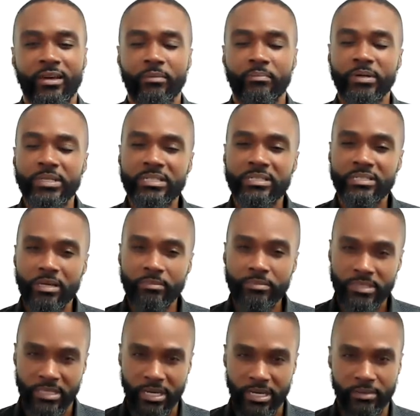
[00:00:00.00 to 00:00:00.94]
But
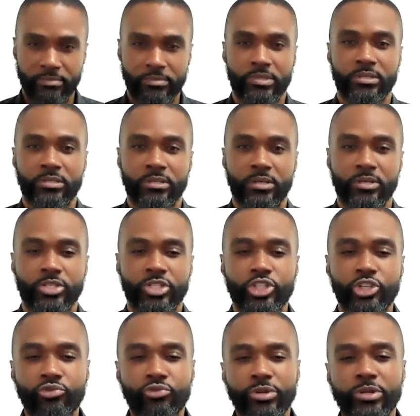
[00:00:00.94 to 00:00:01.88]
sometimes
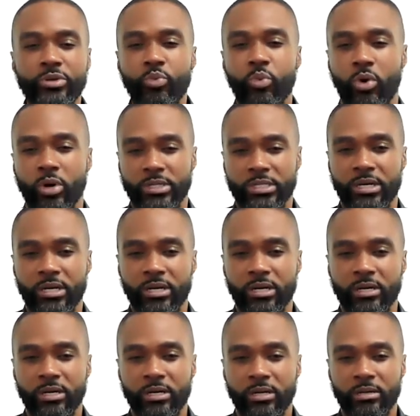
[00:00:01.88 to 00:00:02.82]
serene water
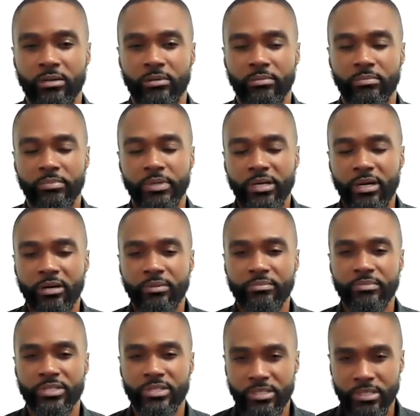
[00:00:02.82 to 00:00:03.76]

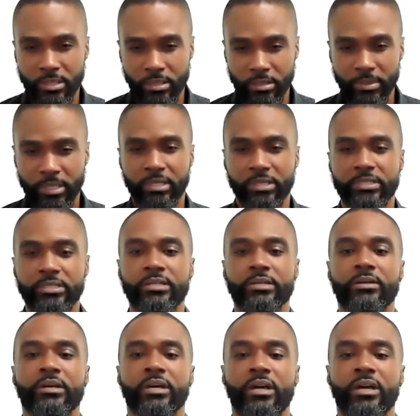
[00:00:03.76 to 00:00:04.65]
becomes turbulent.